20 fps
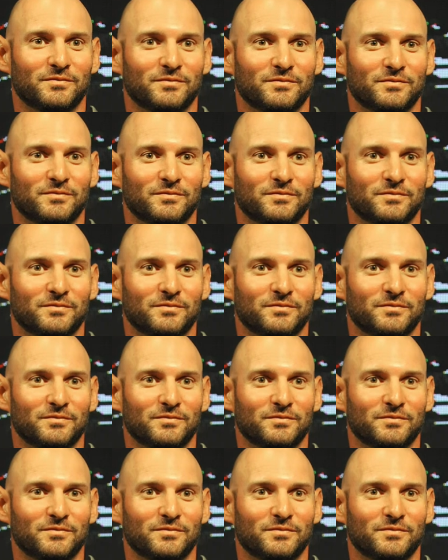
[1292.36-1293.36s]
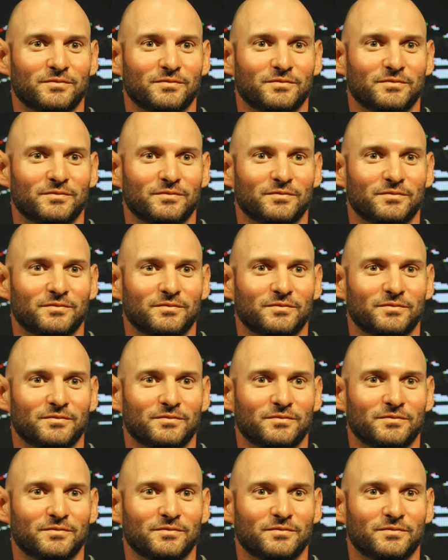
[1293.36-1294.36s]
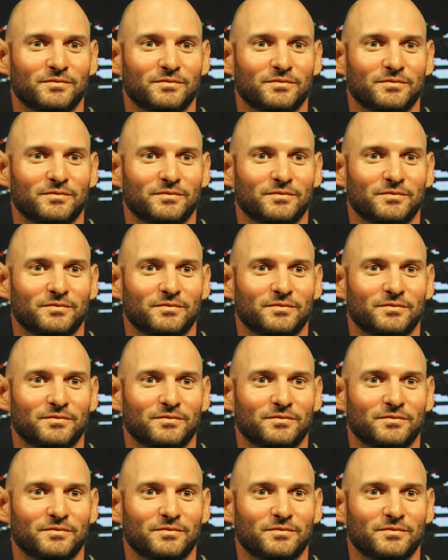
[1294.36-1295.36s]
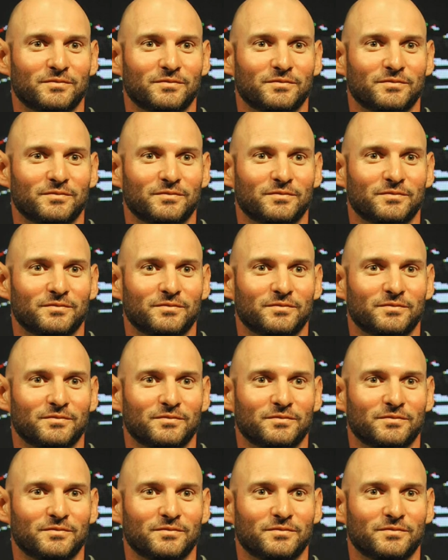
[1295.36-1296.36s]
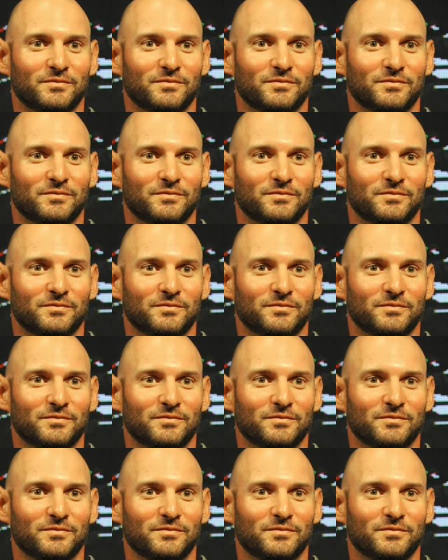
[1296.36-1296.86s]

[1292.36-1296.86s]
[no speech]